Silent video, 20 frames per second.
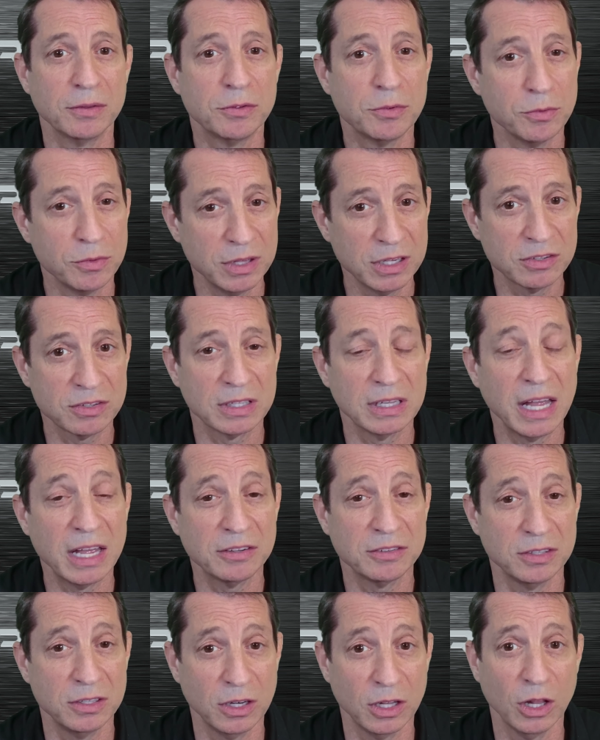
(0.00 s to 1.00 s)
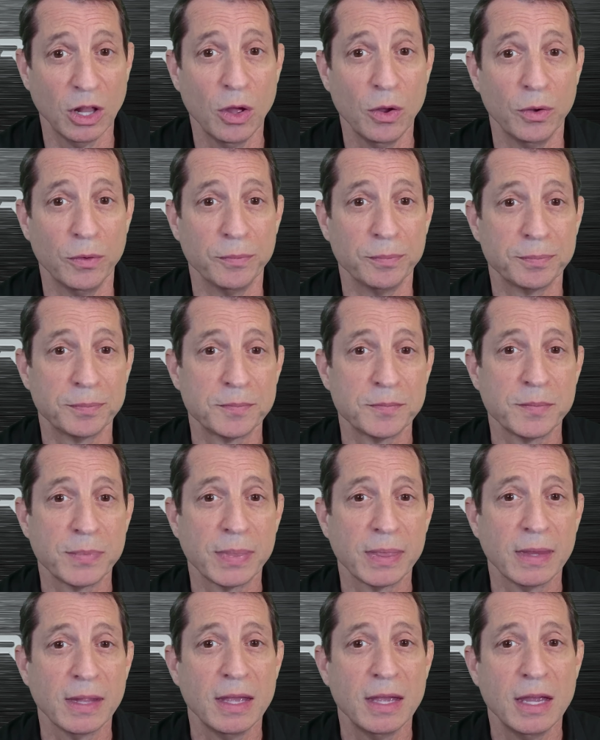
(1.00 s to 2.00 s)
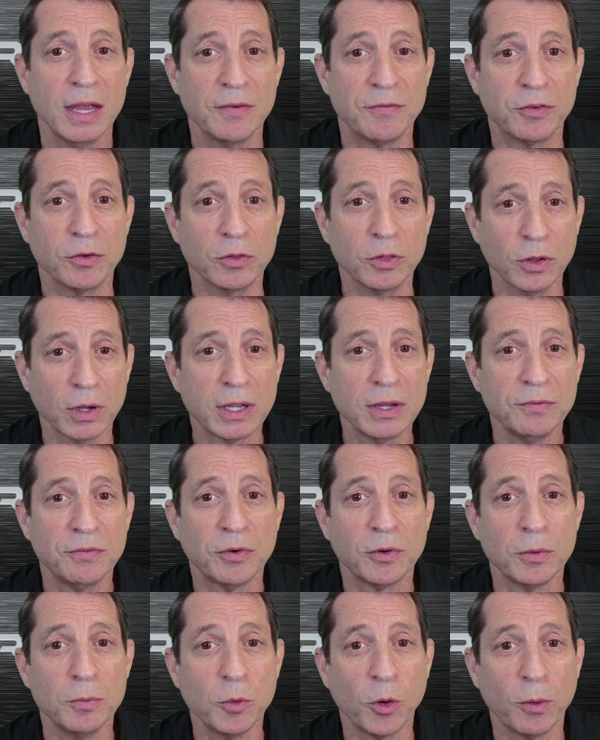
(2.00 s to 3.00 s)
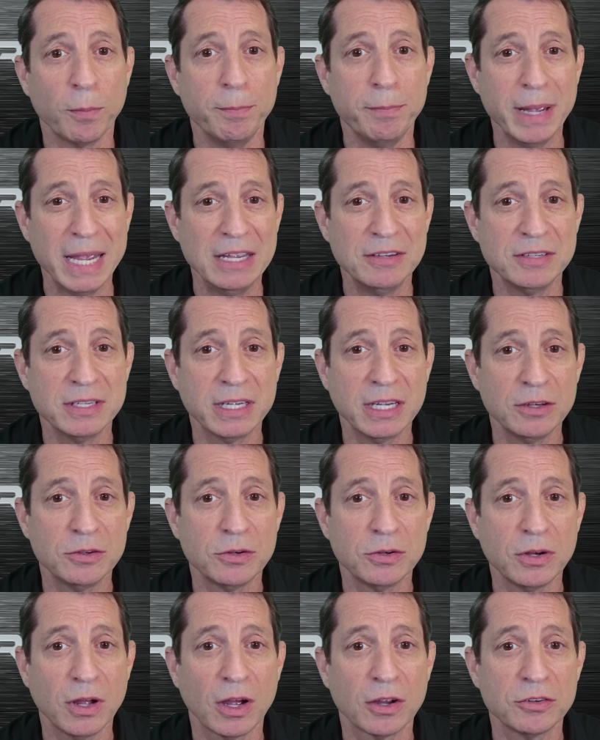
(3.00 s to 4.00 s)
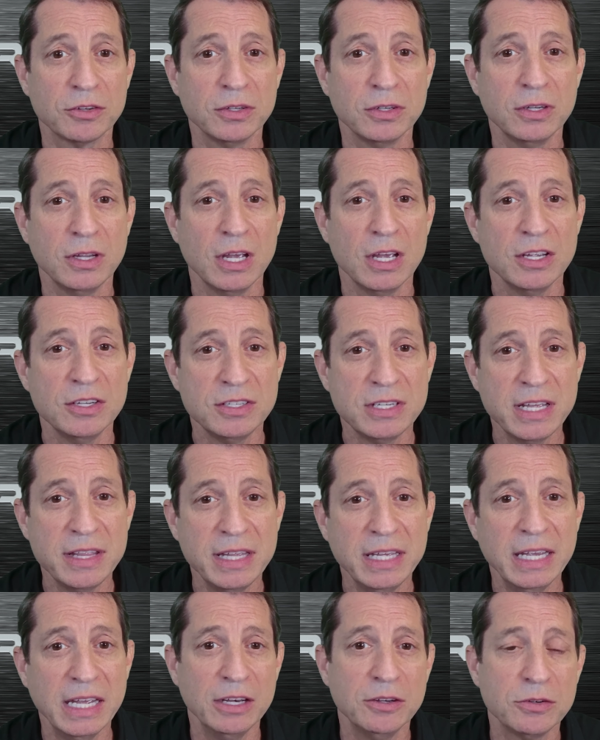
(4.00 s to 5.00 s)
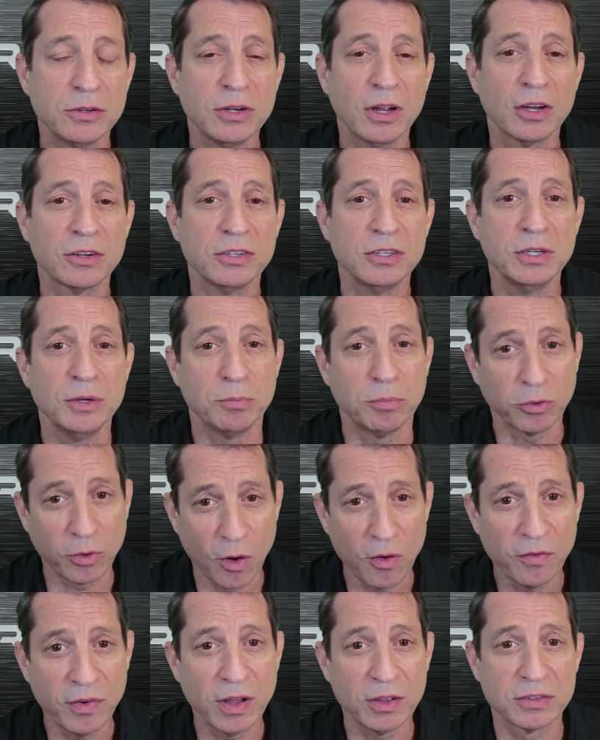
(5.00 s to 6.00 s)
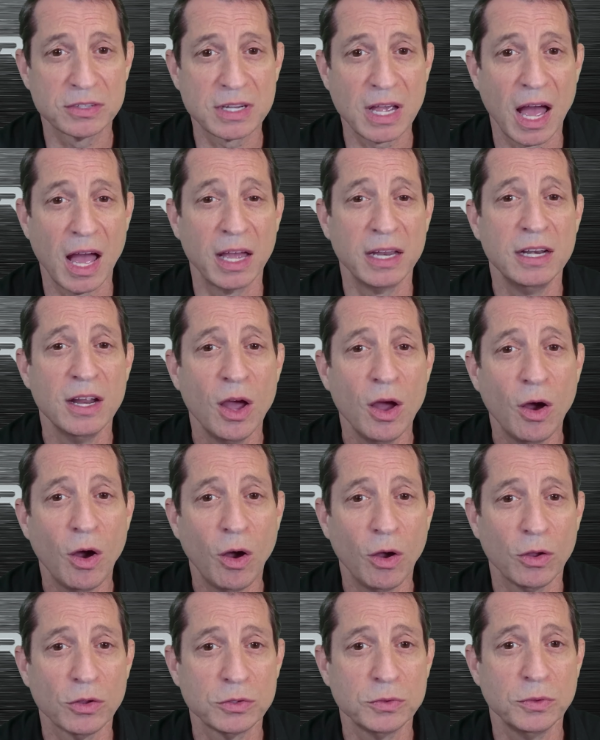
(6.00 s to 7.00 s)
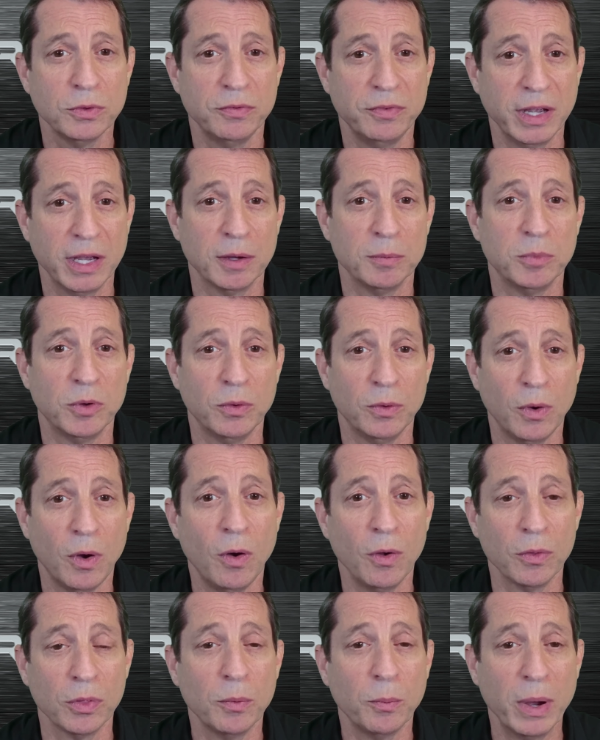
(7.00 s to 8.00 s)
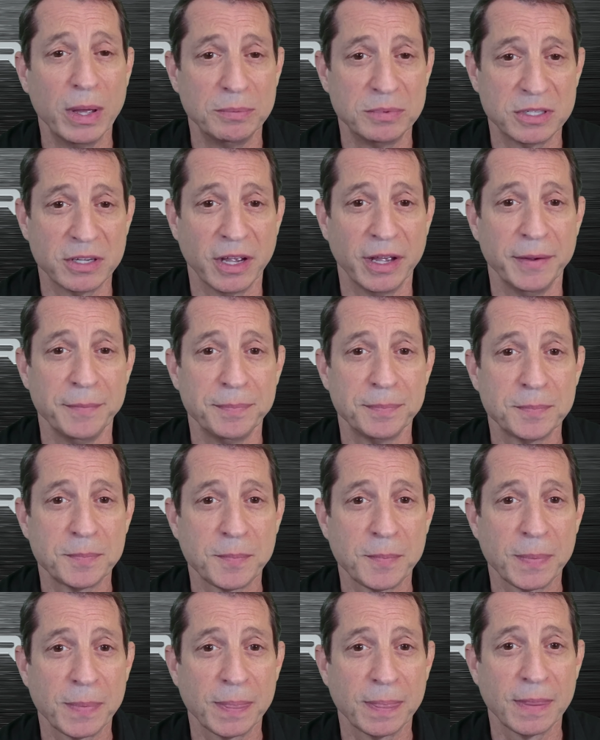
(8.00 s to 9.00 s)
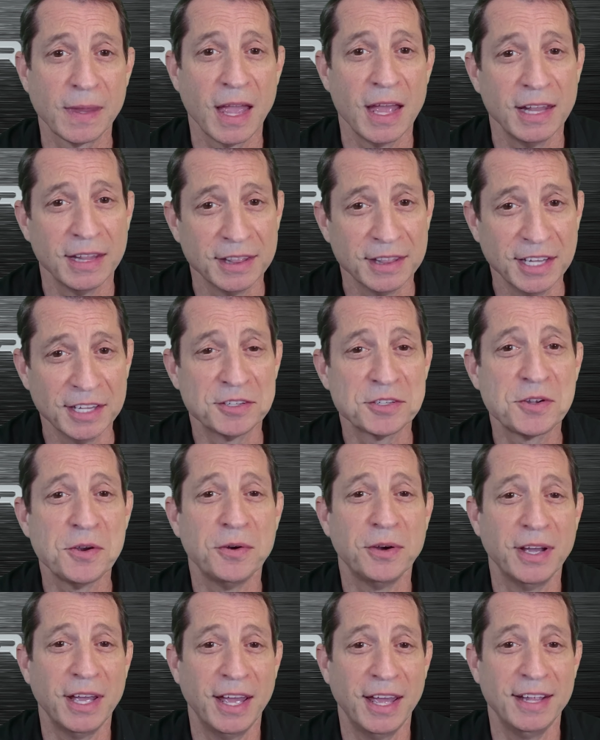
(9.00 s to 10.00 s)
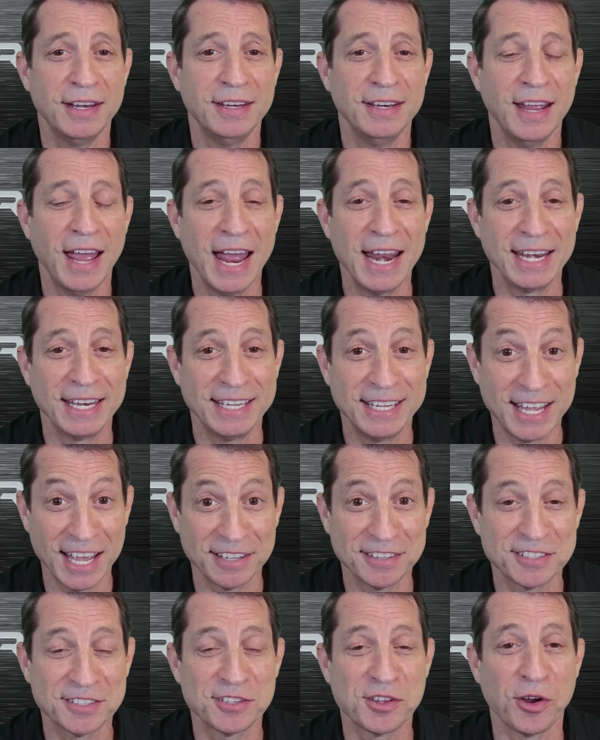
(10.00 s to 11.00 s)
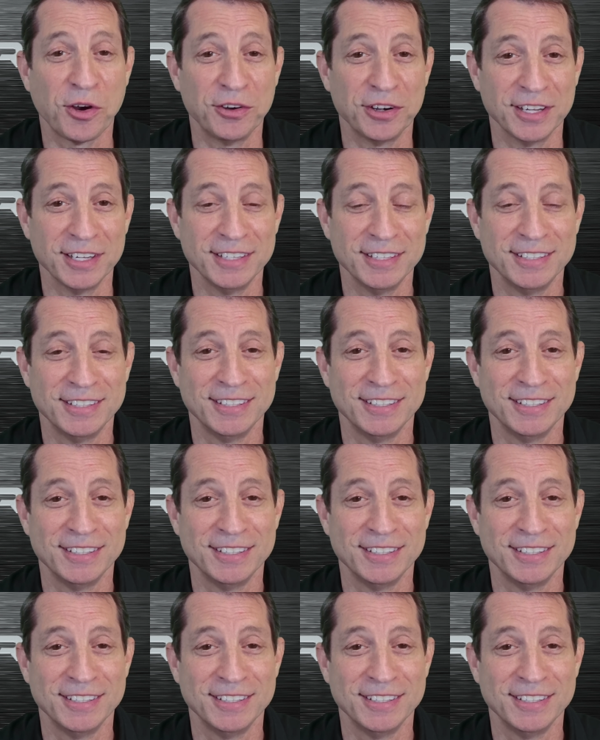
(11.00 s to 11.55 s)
through this lesson alone. If you're looking for a more basic introduction, see the Introduction to Profiles guide, also available on the website. Let's go ahead and get started.